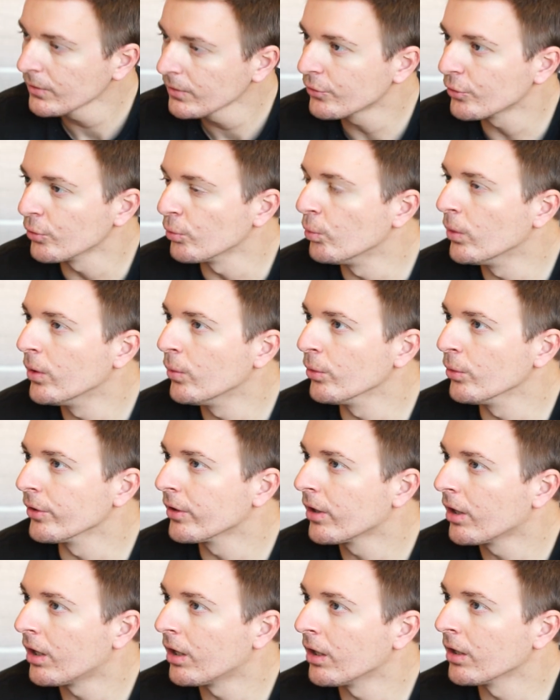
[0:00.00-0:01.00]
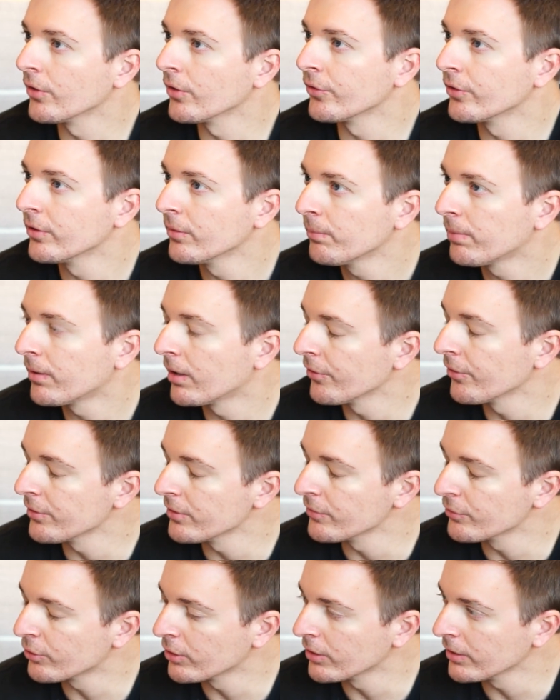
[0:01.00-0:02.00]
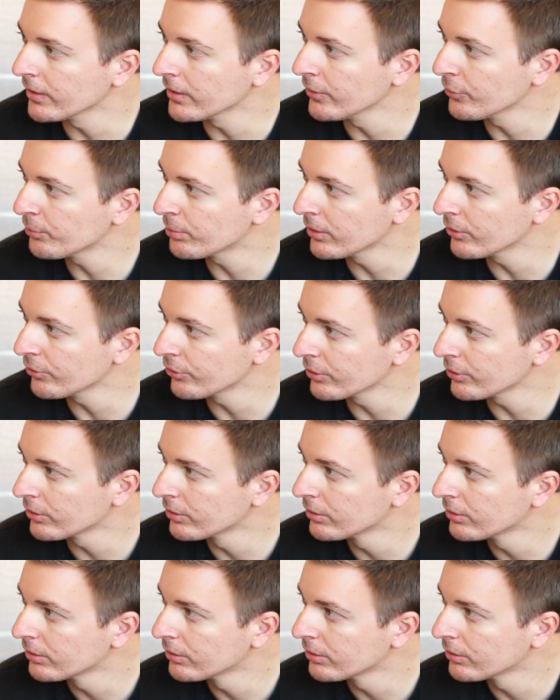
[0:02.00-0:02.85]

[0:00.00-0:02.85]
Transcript: So what would cause positive crankcase pressure?